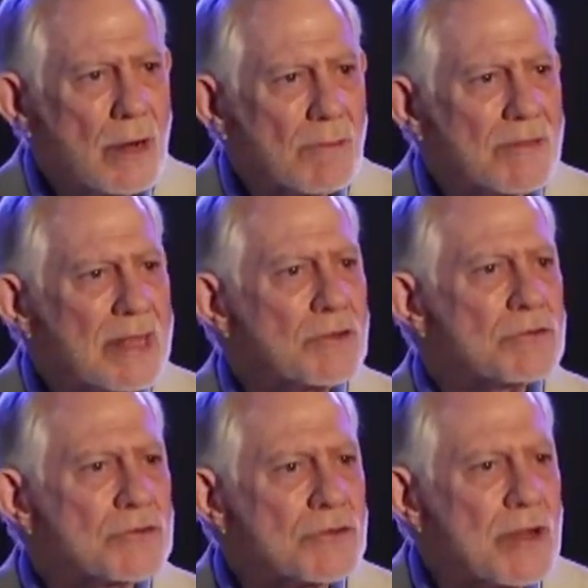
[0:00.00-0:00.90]
of the
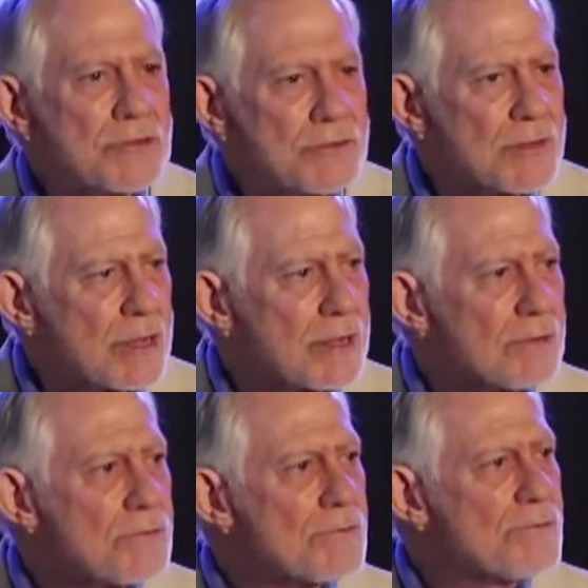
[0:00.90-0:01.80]
intrinsic
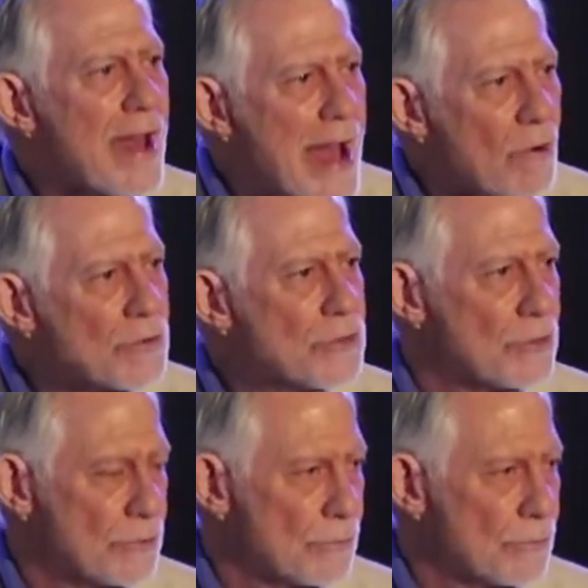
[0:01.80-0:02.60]
value,